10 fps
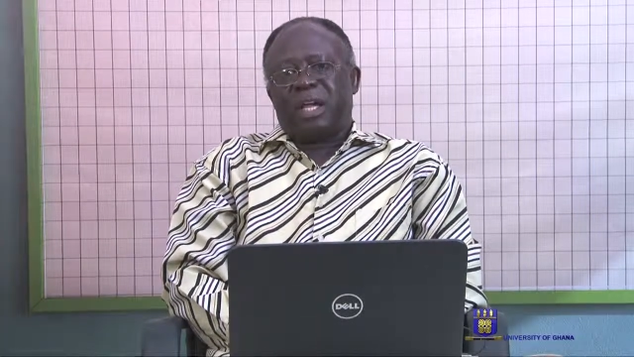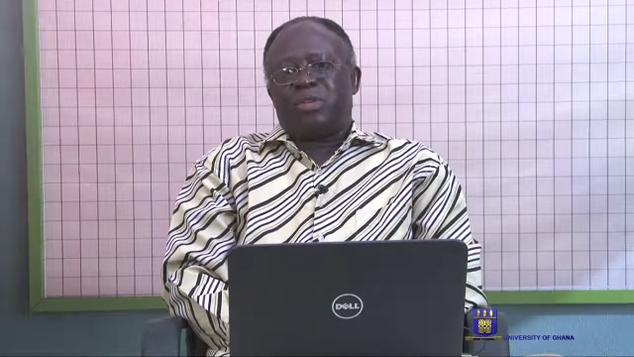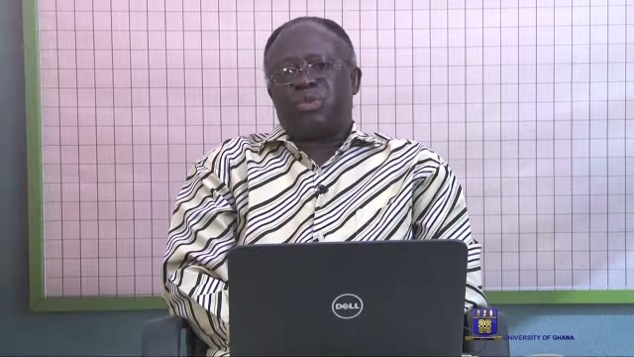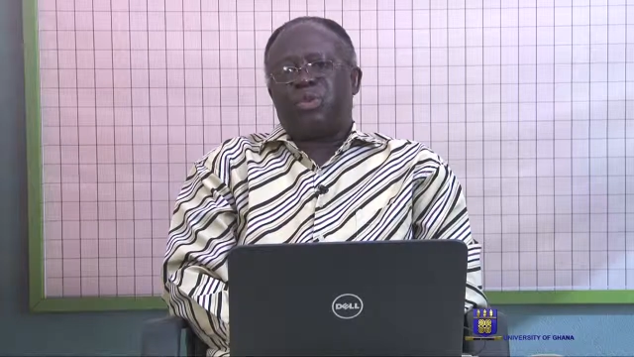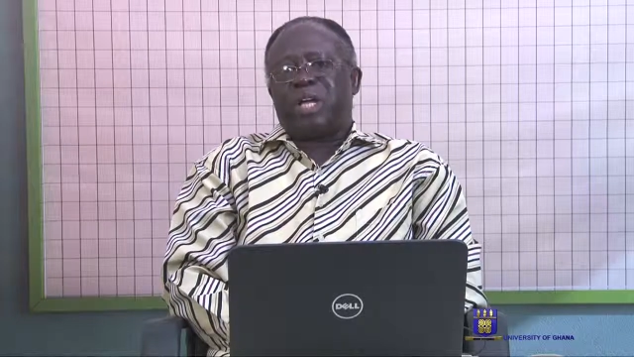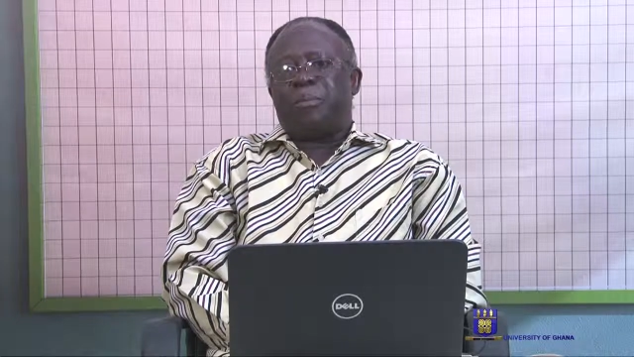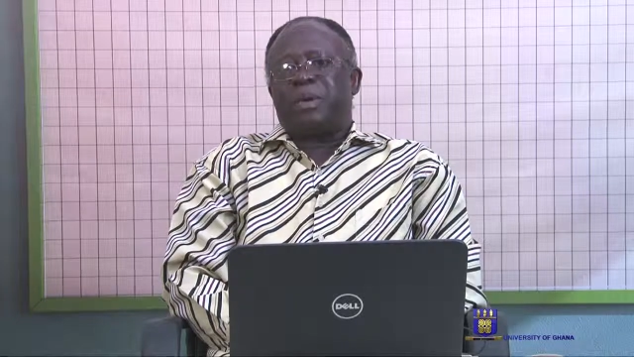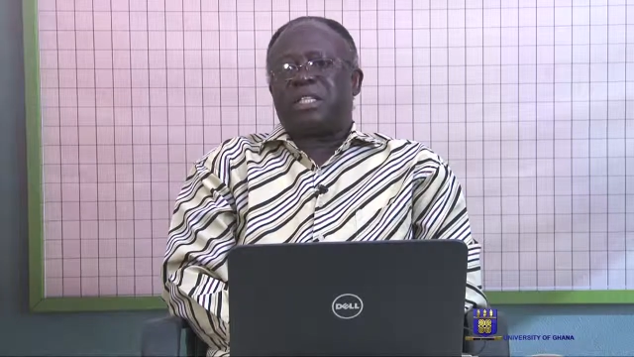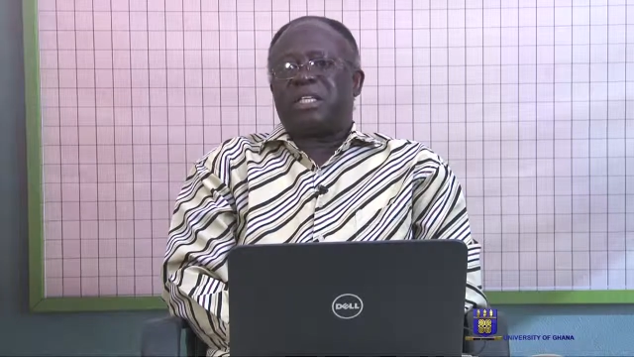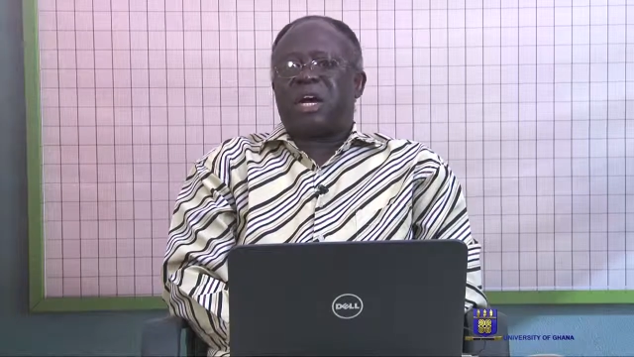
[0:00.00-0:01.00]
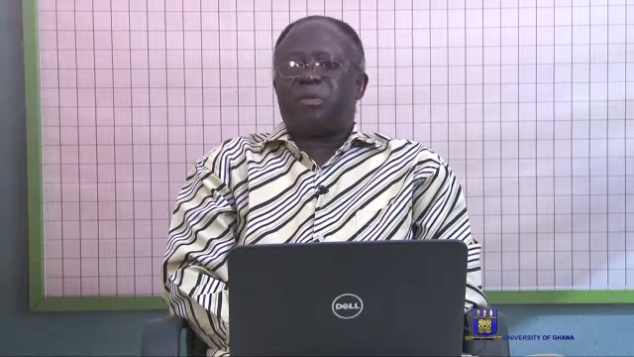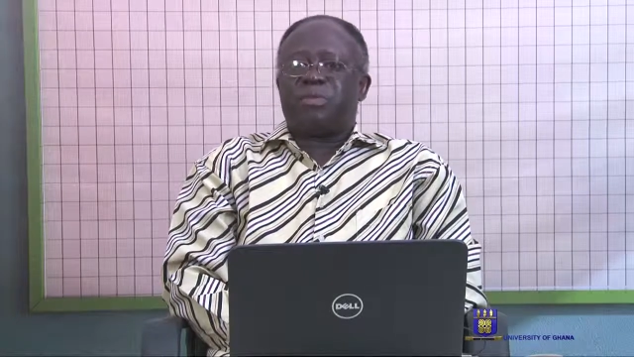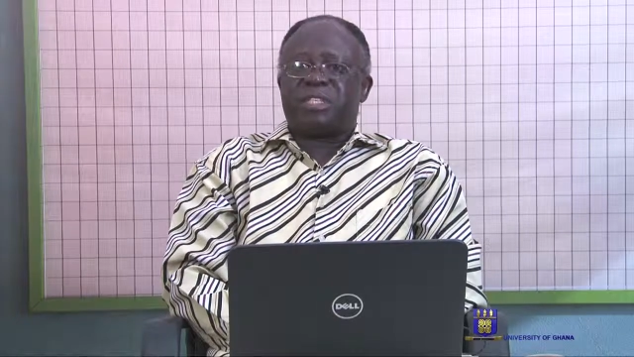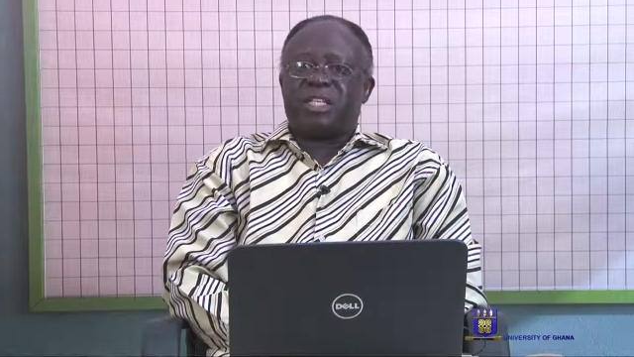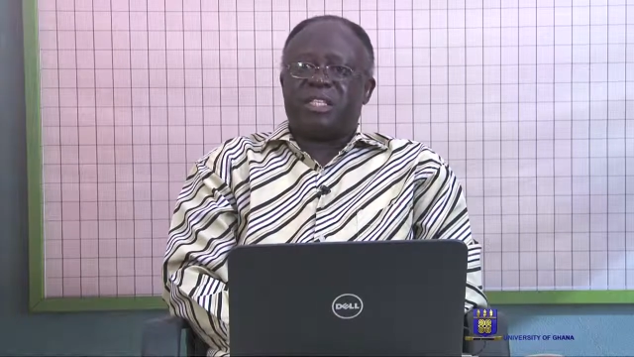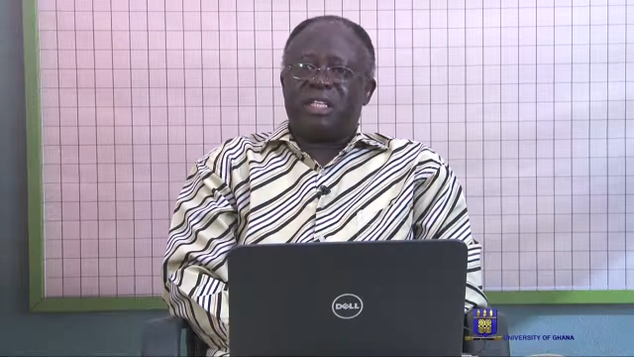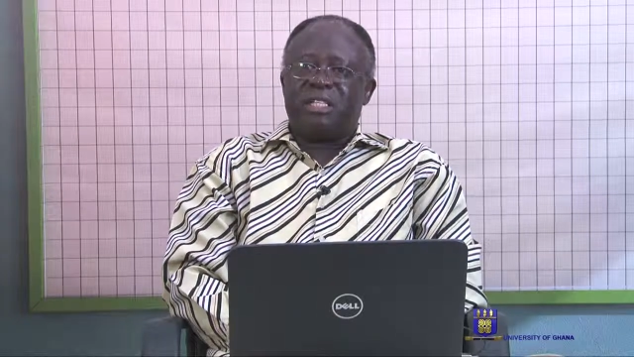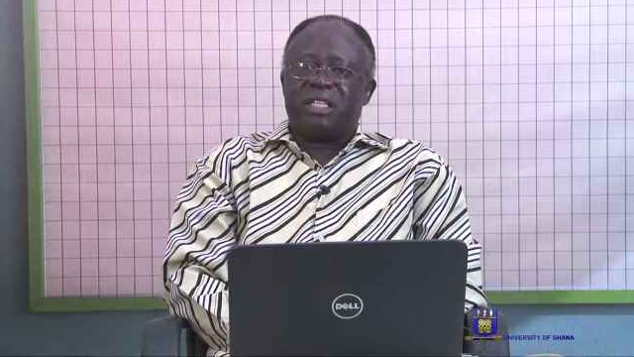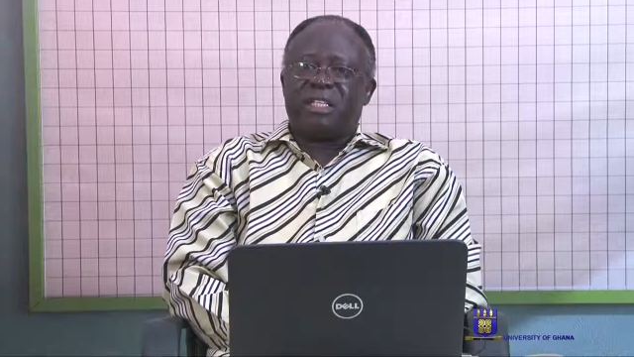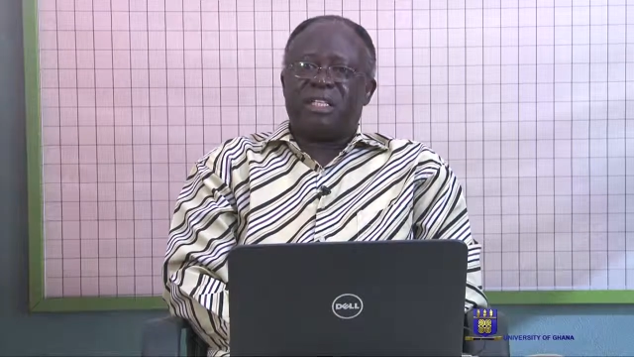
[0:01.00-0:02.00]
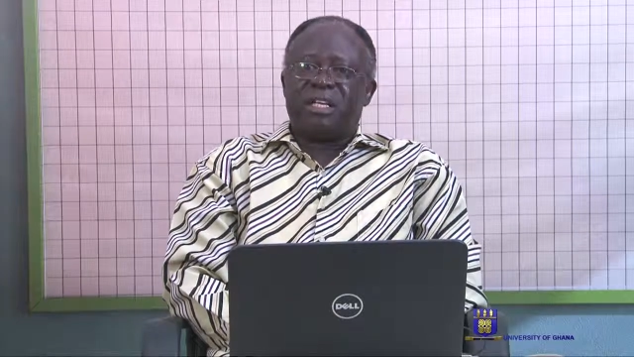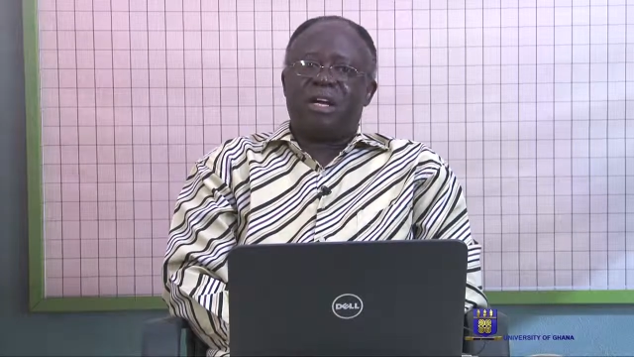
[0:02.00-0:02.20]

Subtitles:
a two-dimensional representation